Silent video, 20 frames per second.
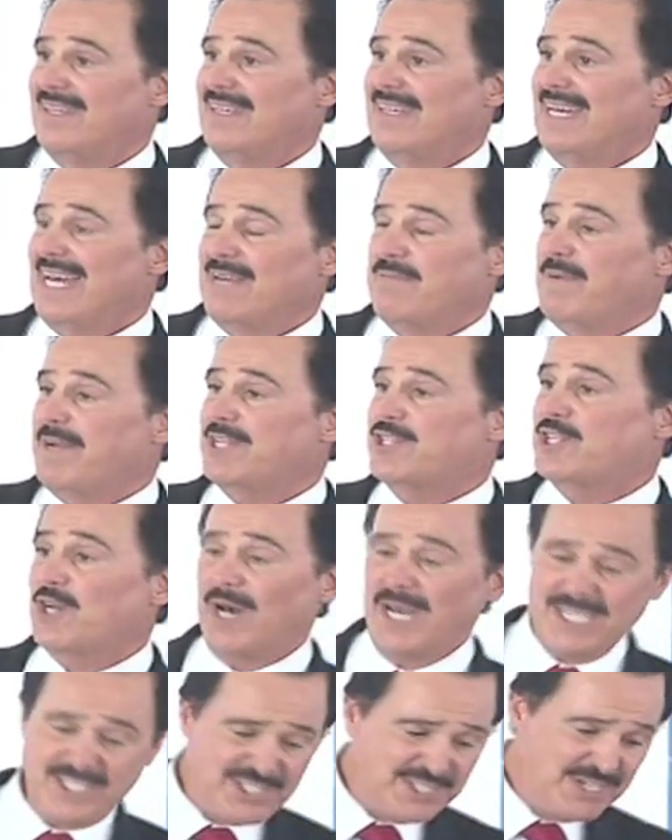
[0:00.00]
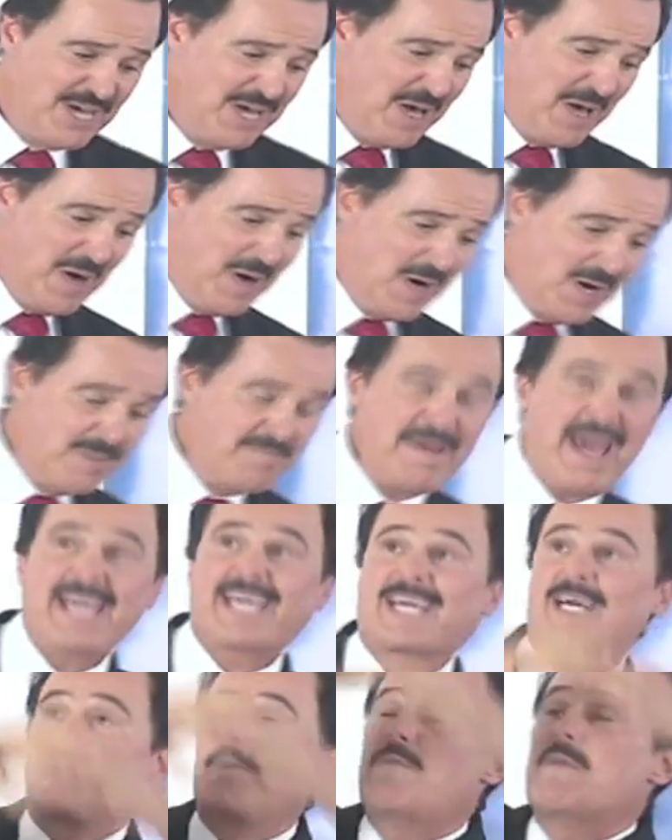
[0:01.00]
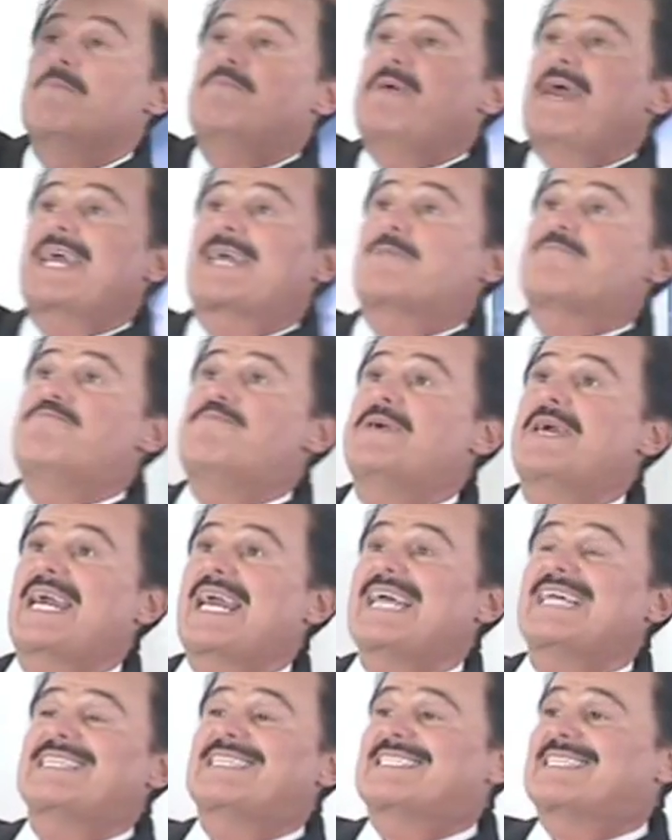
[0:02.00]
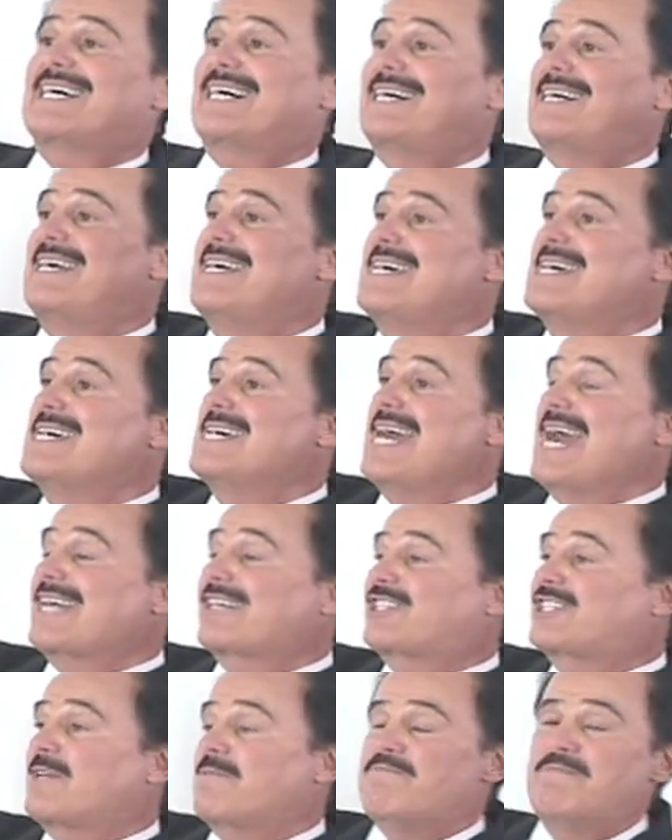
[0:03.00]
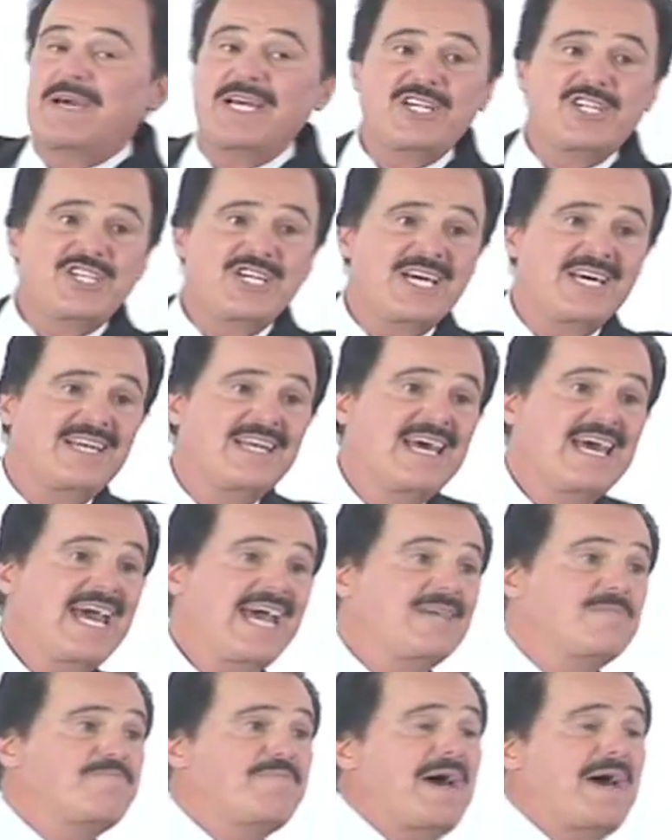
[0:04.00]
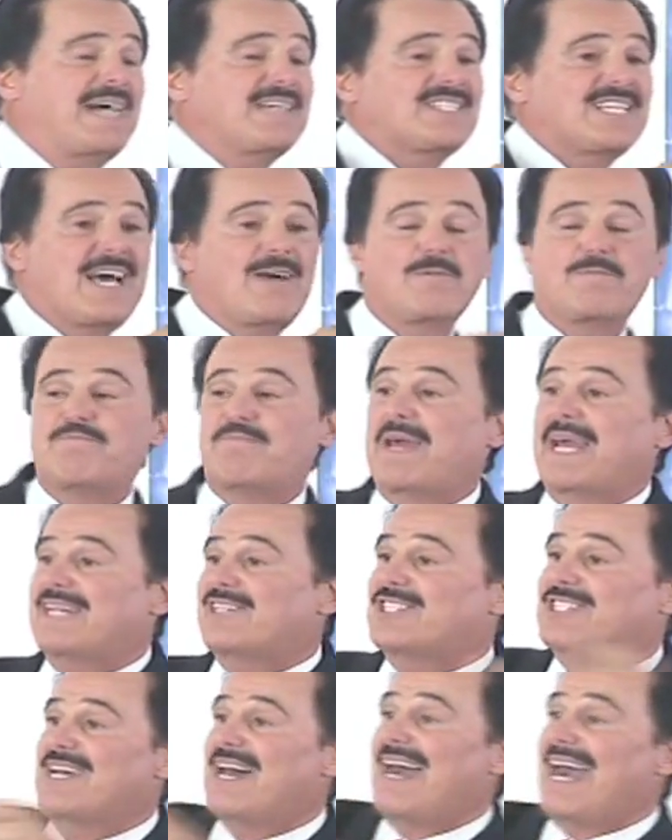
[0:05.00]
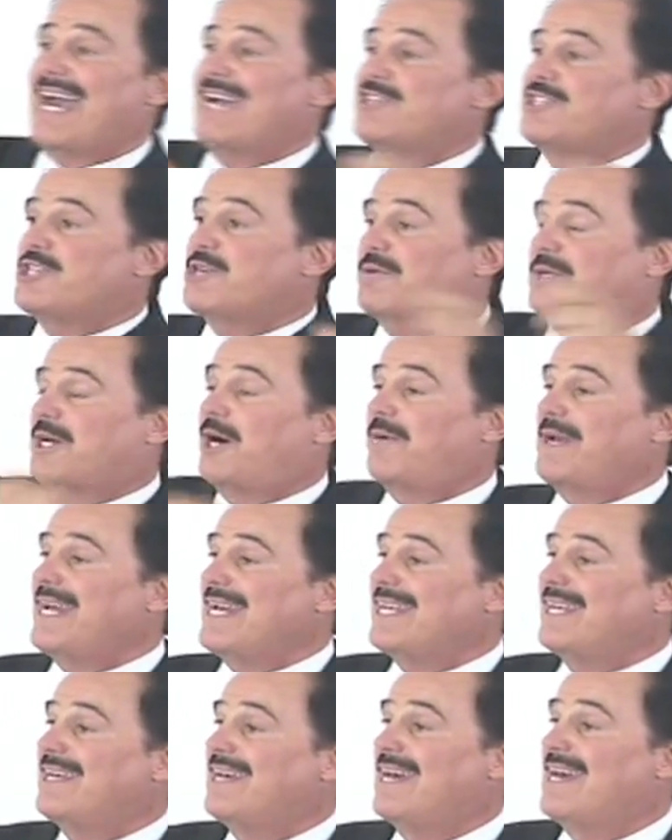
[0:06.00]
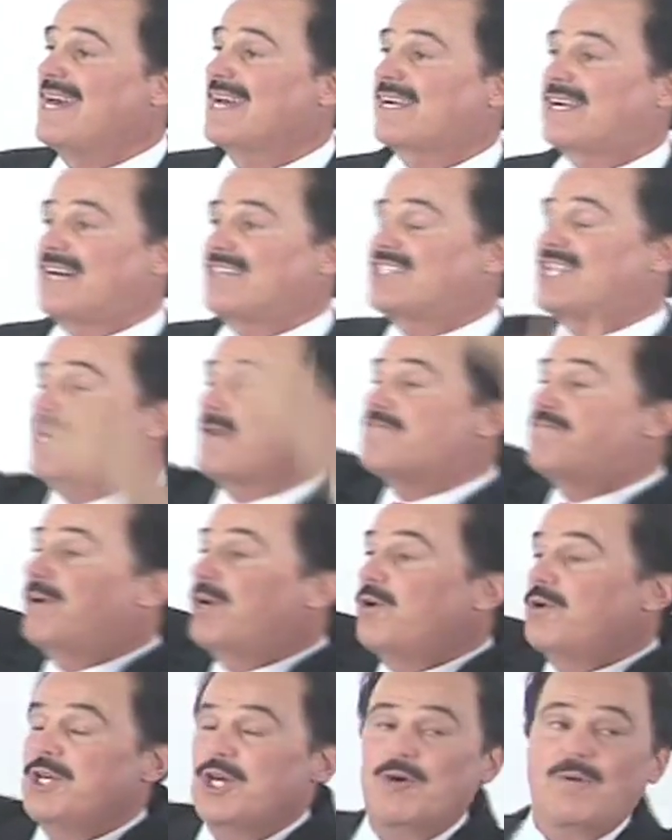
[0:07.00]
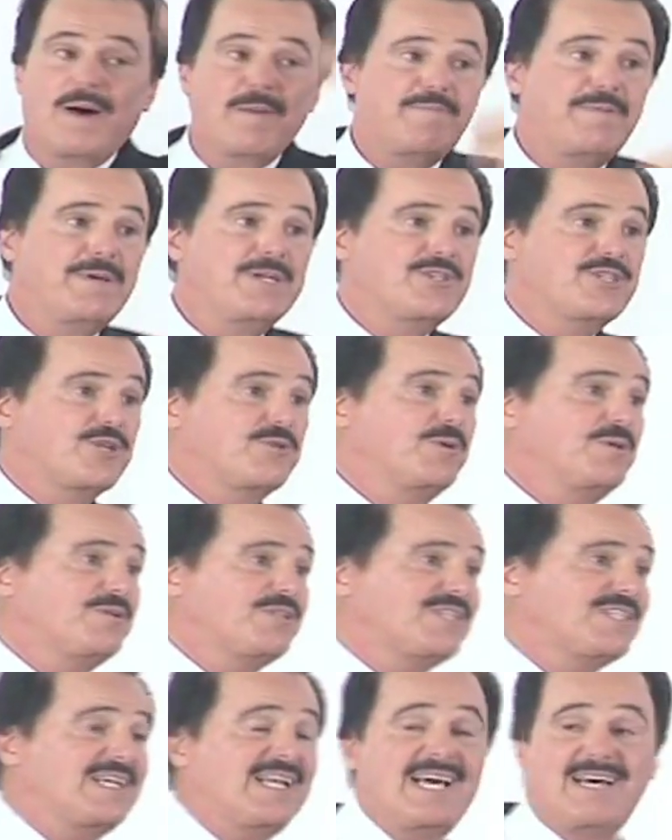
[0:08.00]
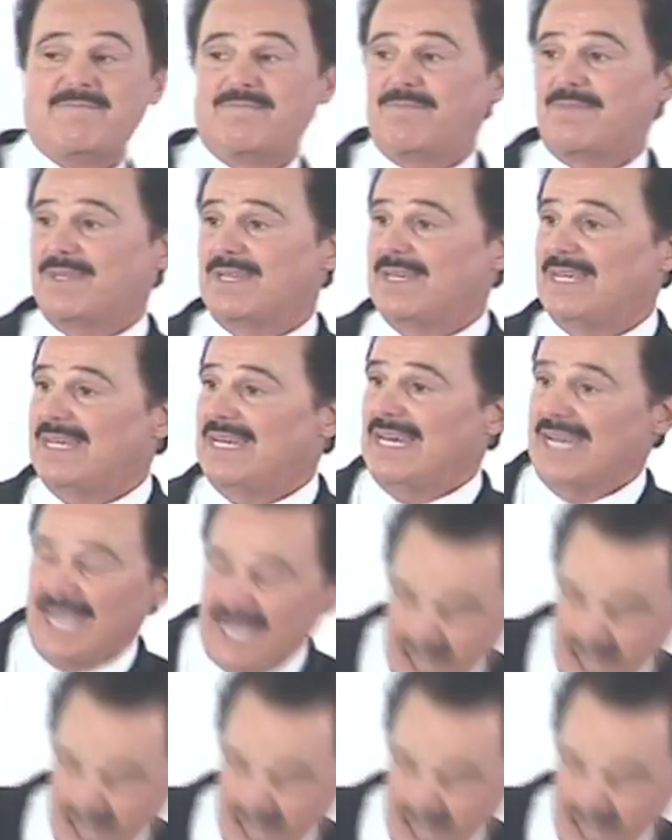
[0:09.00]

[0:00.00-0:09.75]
and rejoice, or make a big pizza exhibition and pass out pizza as you go in because they blew you up in Jerusalem, and